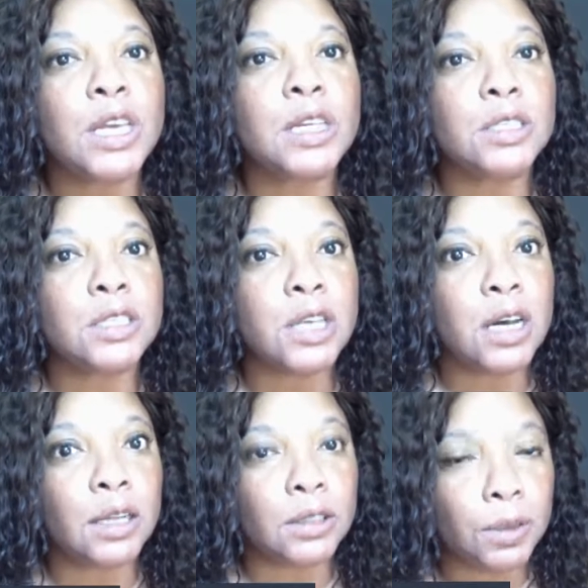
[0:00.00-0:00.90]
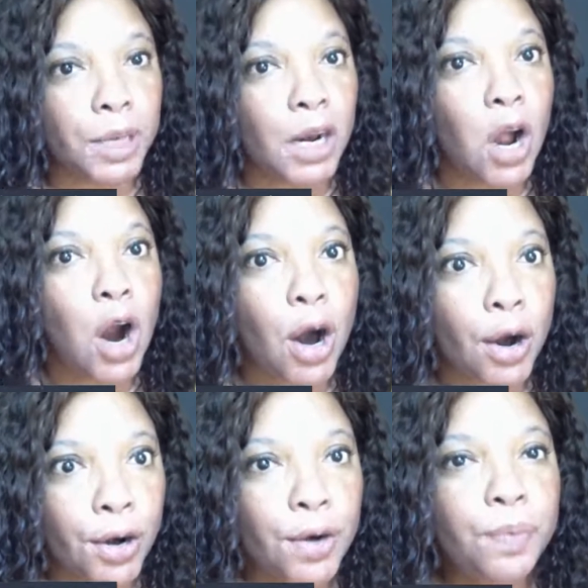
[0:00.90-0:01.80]
it's a little bit
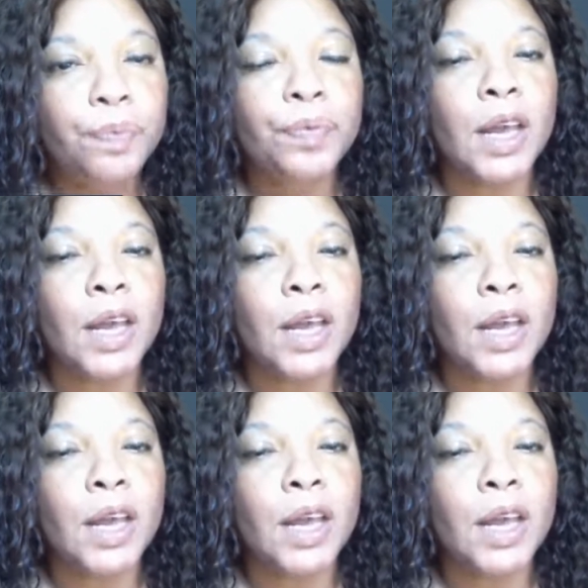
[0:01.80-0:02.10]
harder